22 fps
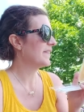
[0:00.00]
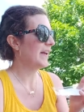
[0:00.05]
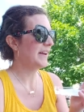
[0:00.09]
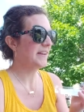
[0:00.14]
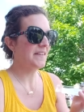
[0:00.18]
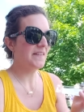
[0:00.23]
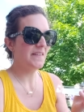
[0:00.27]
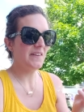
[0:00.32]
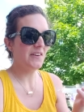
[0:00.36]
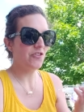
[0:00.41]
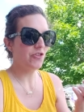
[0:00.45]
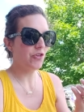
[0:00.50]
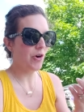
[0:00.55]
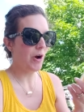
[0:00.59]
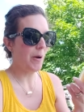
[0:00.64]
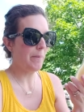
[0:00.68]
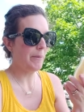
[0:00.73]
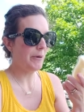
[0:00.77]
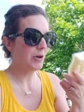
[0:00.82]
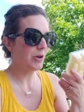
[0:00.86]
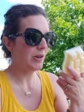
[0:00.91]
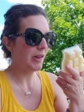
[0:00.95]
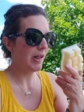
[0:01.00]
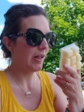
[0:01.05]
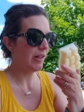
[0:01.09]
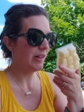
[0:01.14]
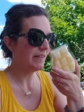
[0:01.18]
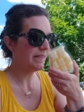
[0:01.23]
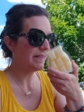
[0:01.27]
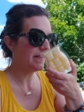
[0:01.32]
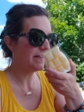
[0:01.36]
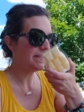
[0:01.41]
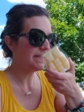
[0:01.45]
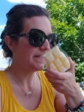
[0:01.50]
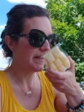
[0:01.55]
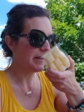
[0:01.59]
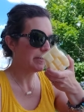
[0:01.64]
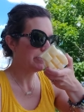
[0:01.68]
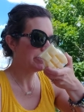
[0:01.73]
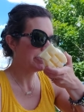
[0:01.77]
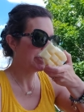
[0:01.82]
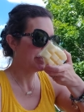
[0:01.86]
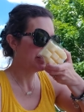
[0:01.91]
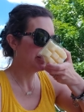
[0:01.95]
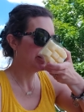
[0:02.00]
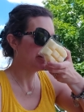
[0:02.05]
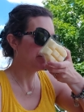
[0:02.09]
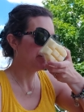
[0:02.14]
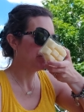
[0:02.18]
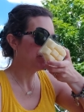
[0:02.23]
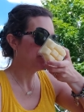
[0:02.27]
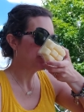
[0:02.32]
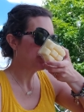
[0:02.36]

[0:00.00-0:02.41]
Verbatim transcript: sexy and tropical all at the same time.